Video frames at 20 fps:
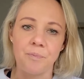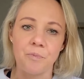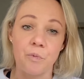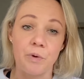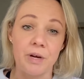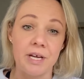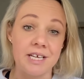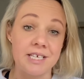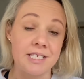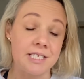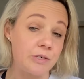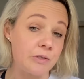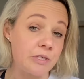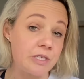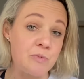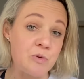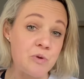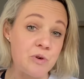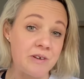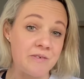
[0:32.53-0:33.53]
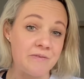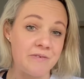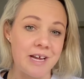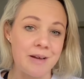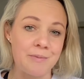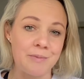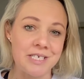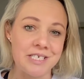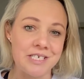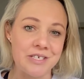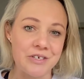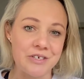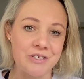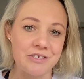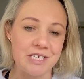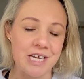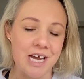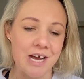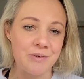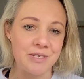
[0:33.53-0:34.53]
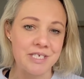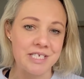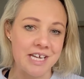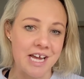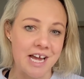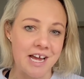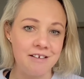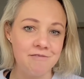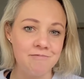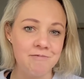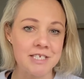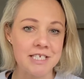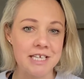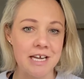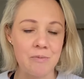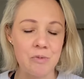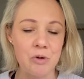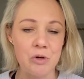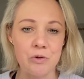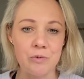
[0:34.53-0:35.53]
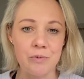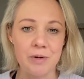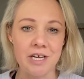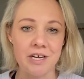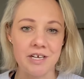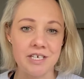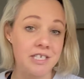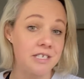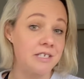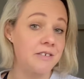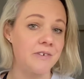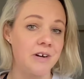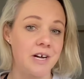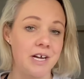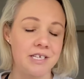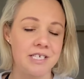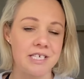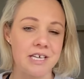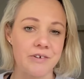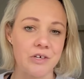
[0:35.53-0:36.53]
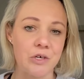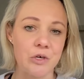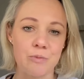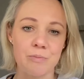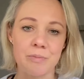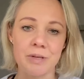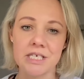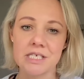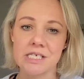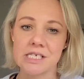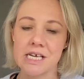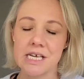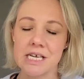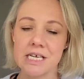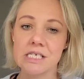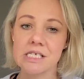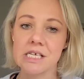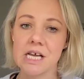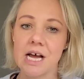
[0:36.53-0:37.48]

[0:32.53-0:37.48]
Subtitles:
We are still supporting families in those towers now, some who we identified as having complex needs,